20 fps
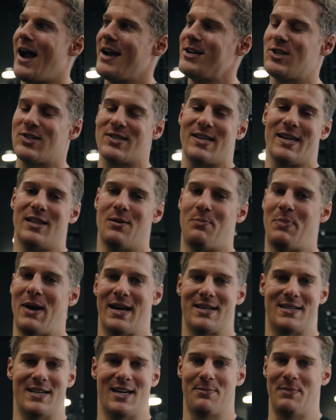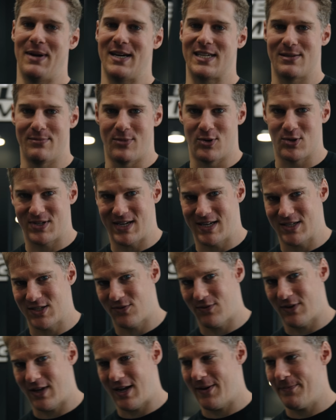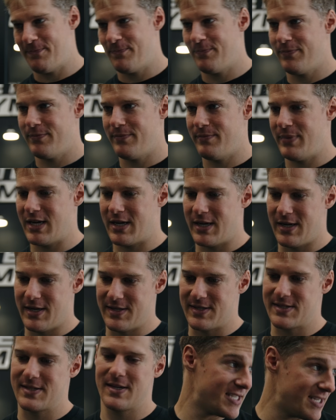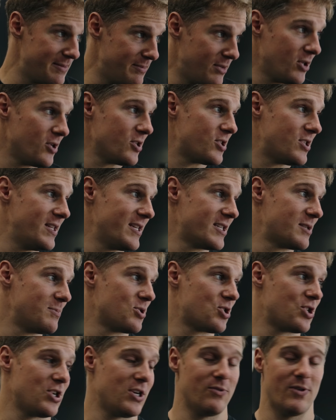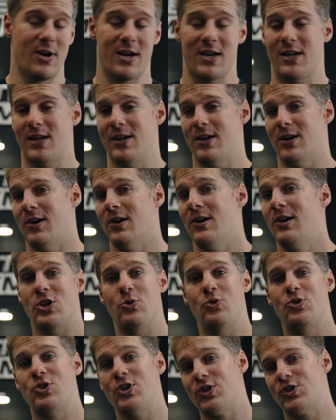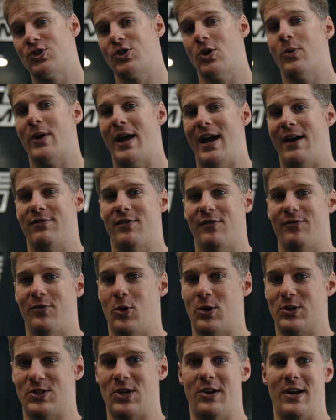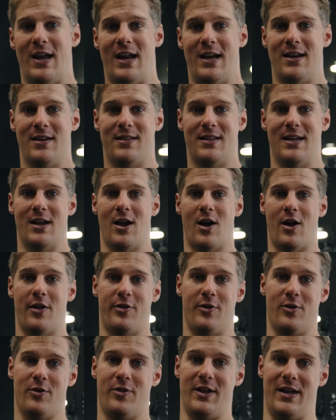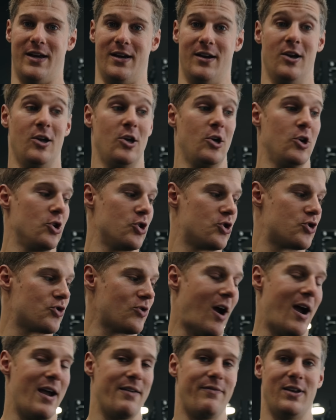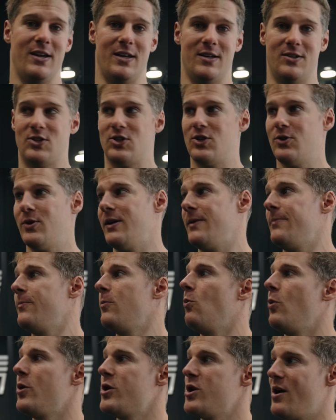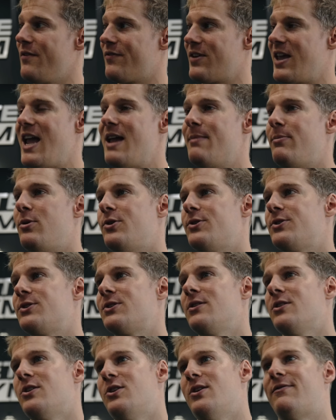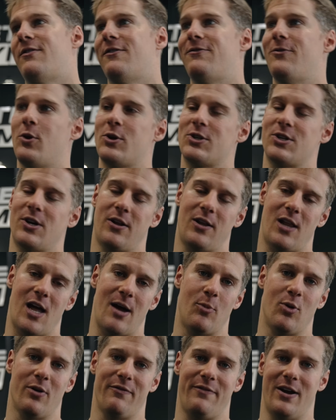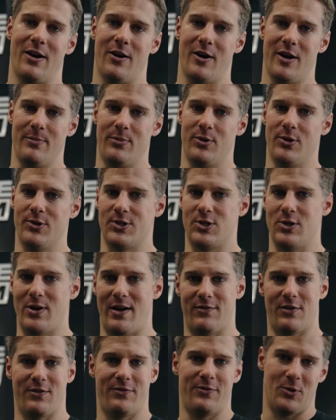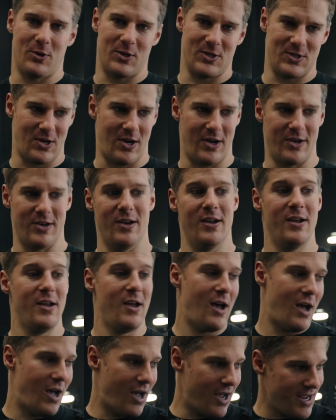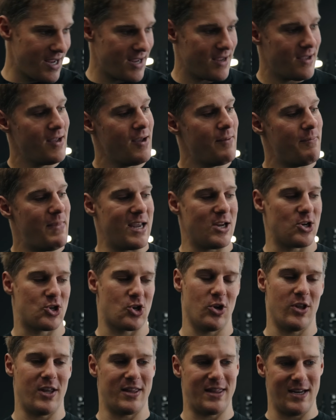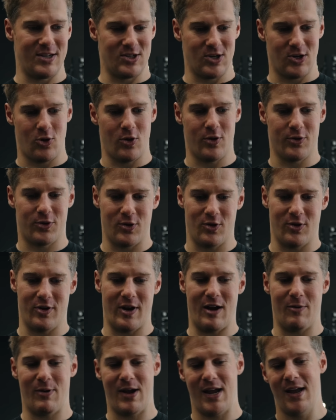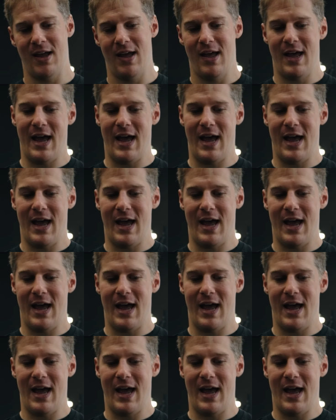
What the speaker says: I just think the pec deck makes the most sense for it. Because similar to this machine right here, you just don't have to focus on anything other than driving into it. When you have cables, you have to focus on a lot more variables. You have to focus on height, making sure that things are going through the right way,